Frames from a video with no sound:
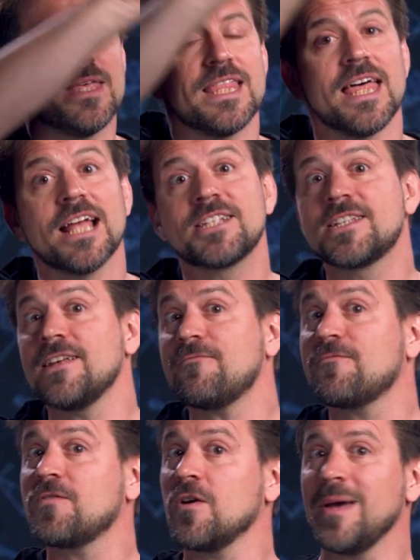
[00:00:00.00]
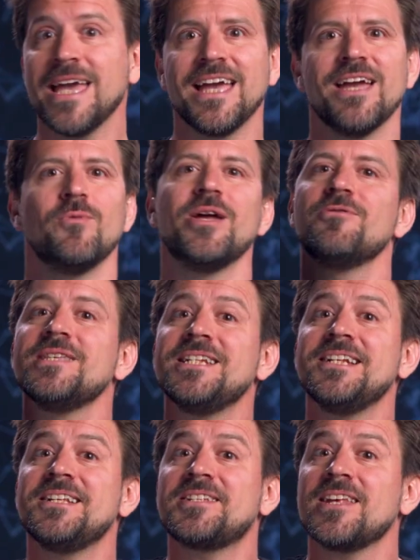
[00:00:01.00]
That's it for me! We only
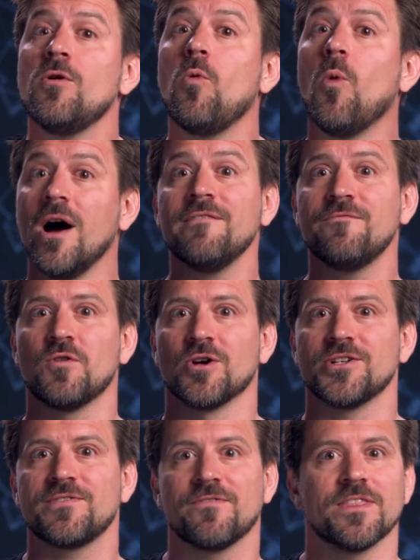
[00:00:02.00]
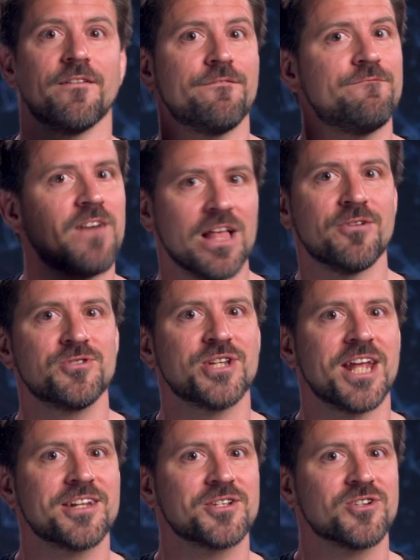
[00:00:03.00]
need to see one forest for the
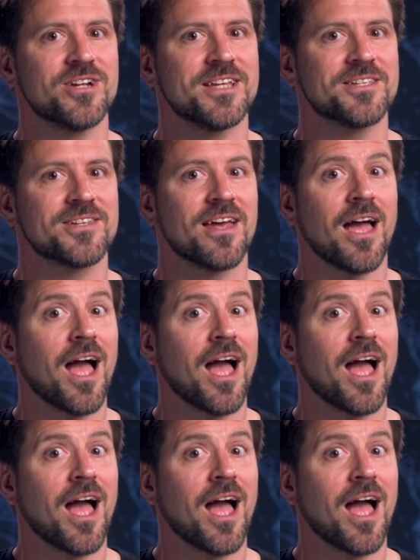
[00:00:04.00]
phylogenetic trees.